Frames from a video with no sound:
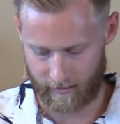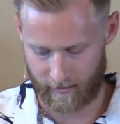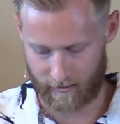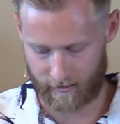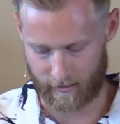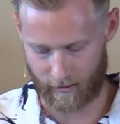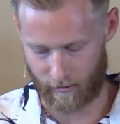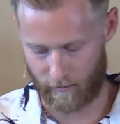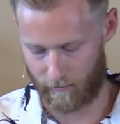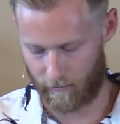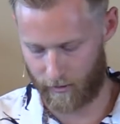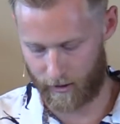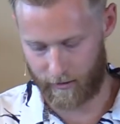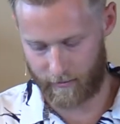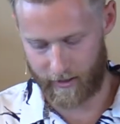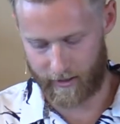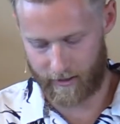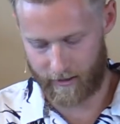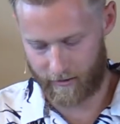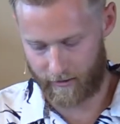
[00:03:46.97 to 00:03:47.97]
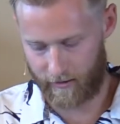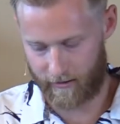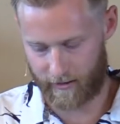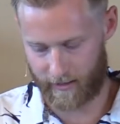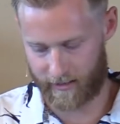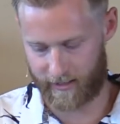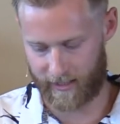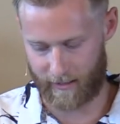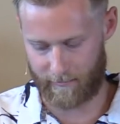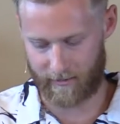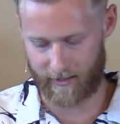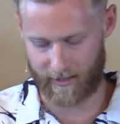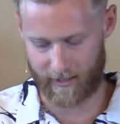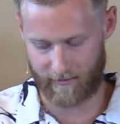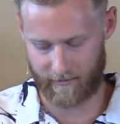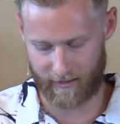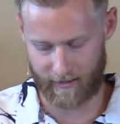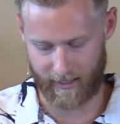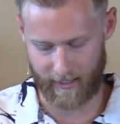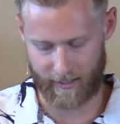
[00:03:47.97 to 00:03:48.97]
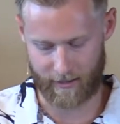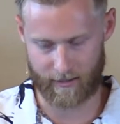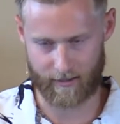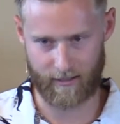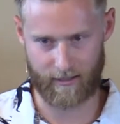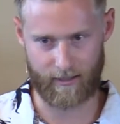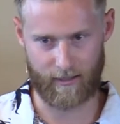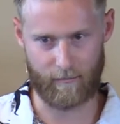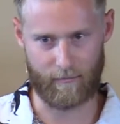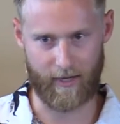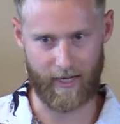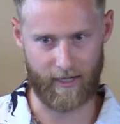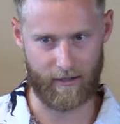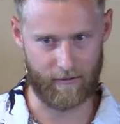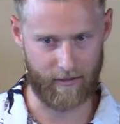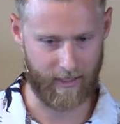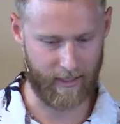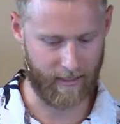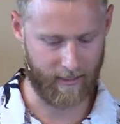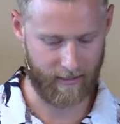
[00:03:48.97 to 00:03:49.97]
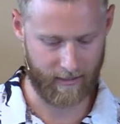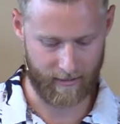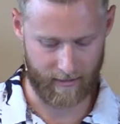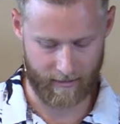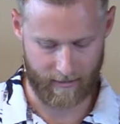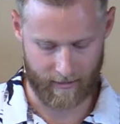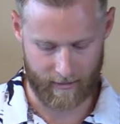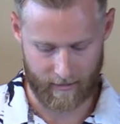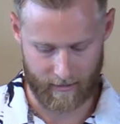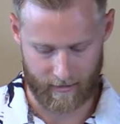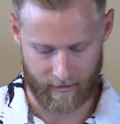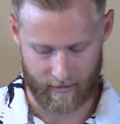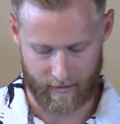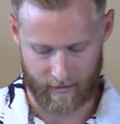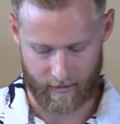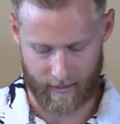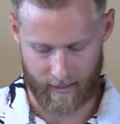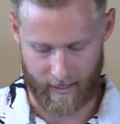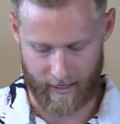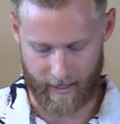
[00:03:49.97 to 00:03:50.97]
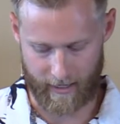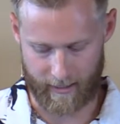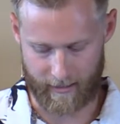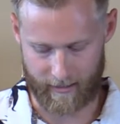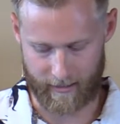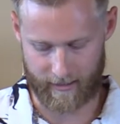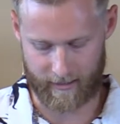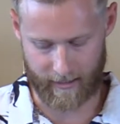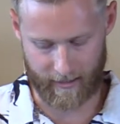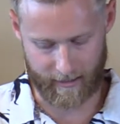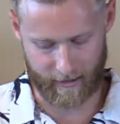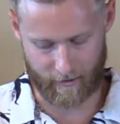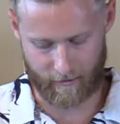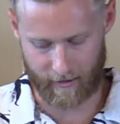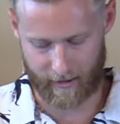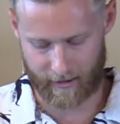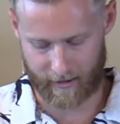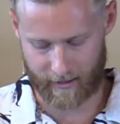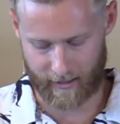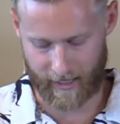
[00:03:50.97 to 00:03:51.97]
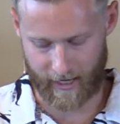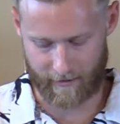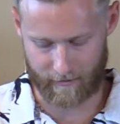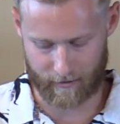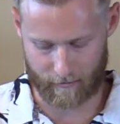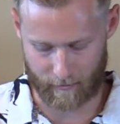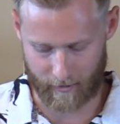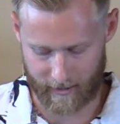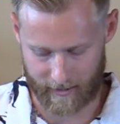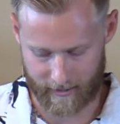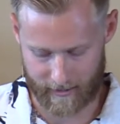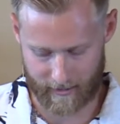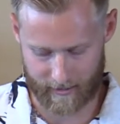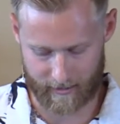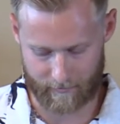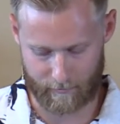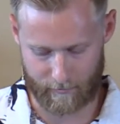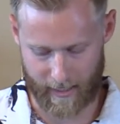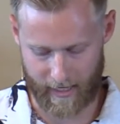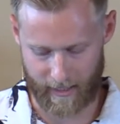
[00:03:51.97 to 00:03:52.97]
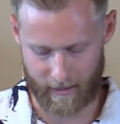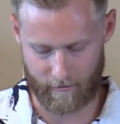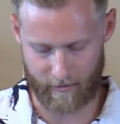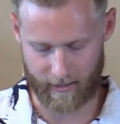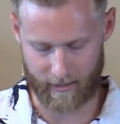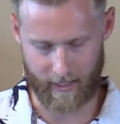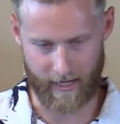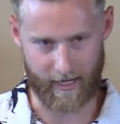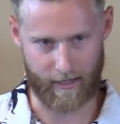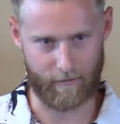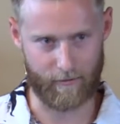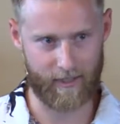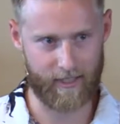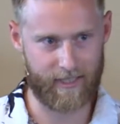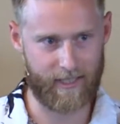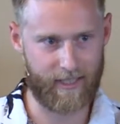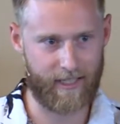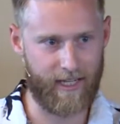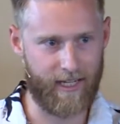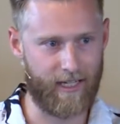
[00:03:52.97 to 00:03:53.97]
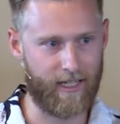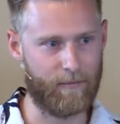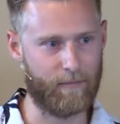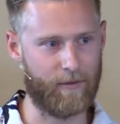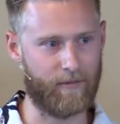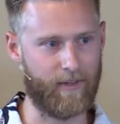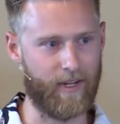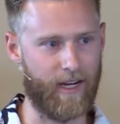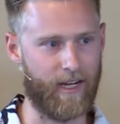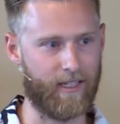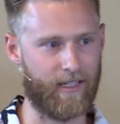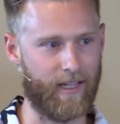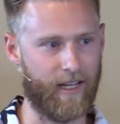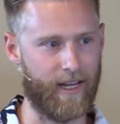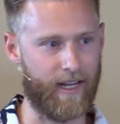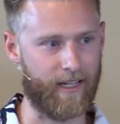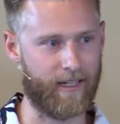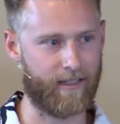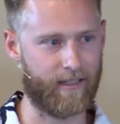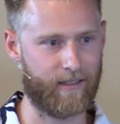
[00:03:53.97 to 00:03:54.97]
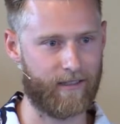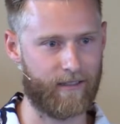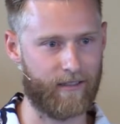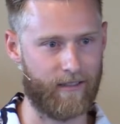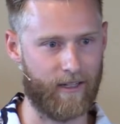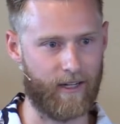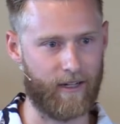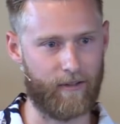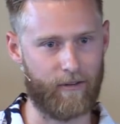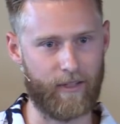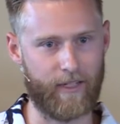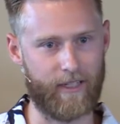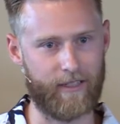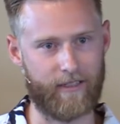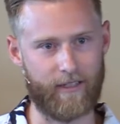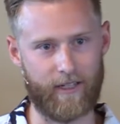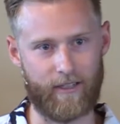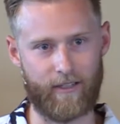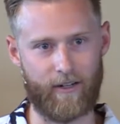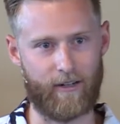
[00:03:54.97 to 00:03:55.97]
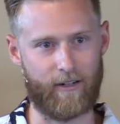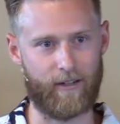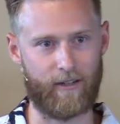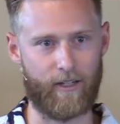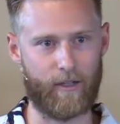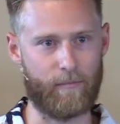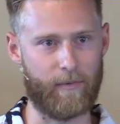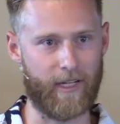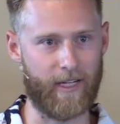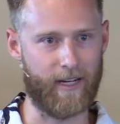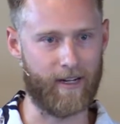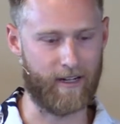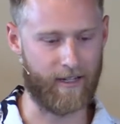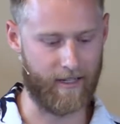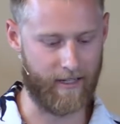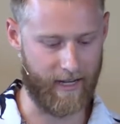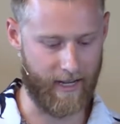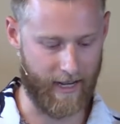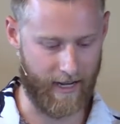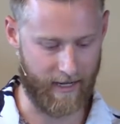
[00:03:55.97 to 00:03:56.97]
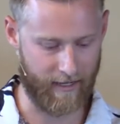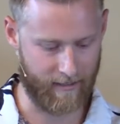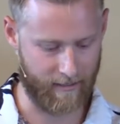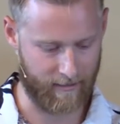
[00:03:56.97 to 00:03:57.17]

So what do we do to accept this invitation into the banquet? And the second question I have is, what is this banquet like? What is the kingdom of God like? Not only eternally, but here today.